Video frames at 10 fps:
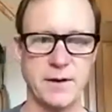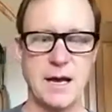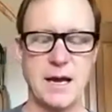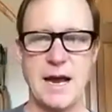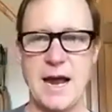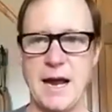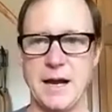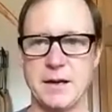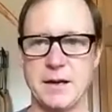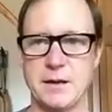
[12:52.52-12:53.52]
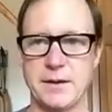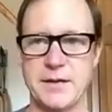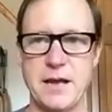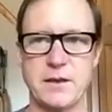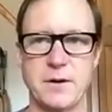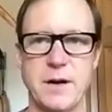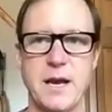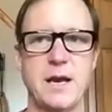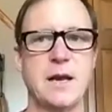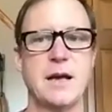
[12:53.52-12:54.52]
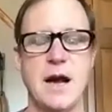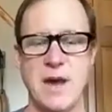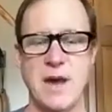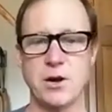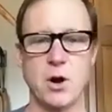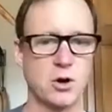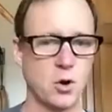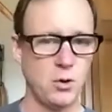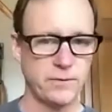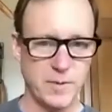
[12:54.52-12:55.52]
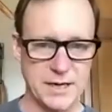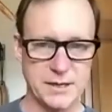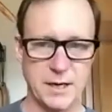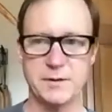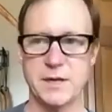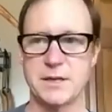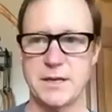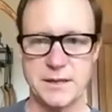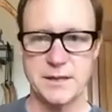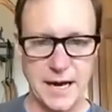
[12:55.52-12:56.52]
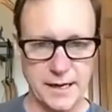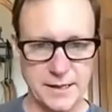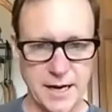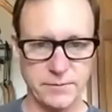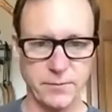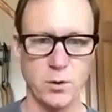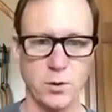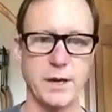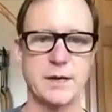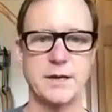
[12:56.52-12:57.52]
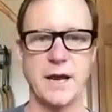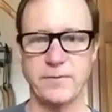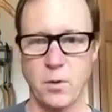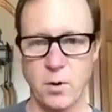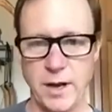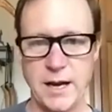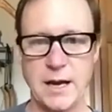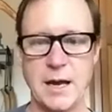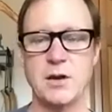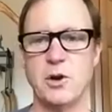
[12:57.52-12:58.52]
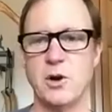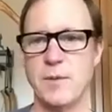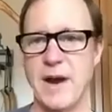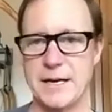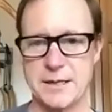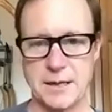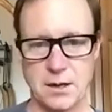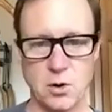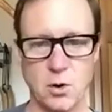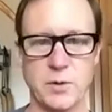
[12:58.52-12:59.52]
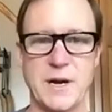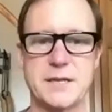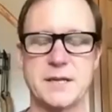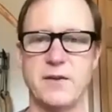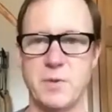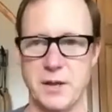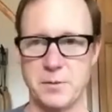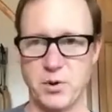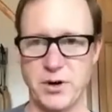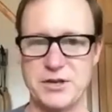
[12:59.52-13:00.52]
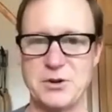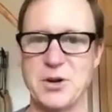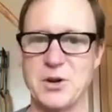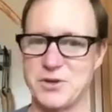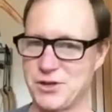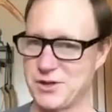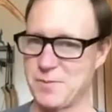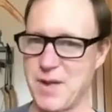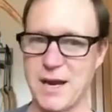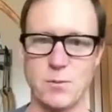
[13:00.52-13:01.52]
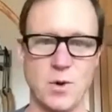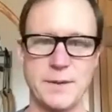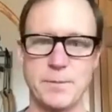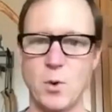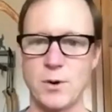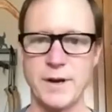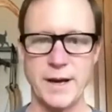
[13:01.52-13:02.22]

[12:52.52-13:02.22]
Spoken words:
And day 30, I made a goal for myself to stay to day 40. Day 40, I made a goal to myself, but then pretty soon it was just make it one more day.